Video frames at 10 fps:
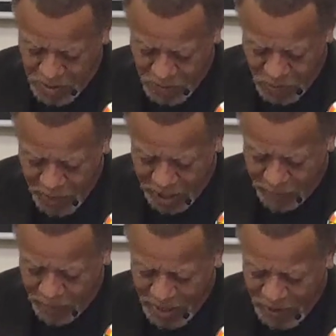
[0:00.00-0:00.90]
make up
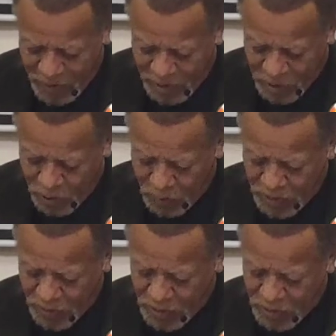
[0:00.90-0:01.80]
our mind that the only way
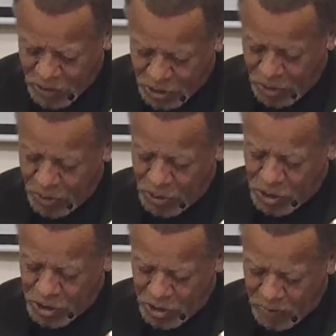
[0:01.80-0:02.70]
that the
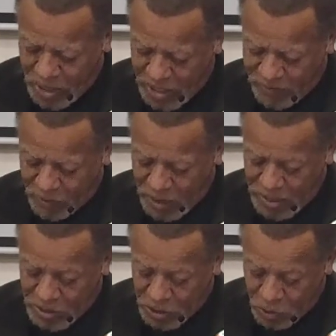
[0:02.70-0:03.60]
church, the body of
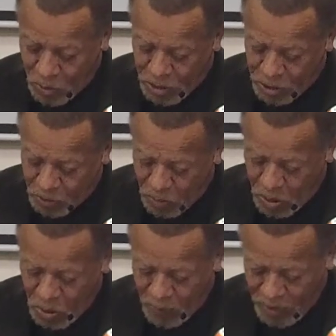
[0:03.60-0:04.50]
Christ, is going to
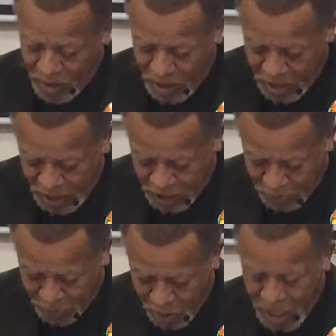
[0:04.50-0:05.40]
grow and to
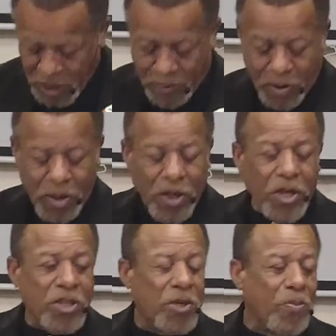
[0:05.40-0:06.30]
prosper
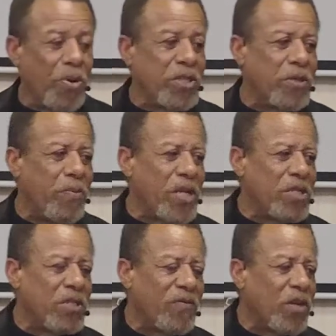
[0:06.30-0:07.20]
is to preach the
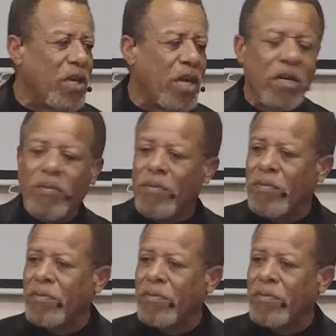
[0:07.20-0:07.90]
message of the kingdom.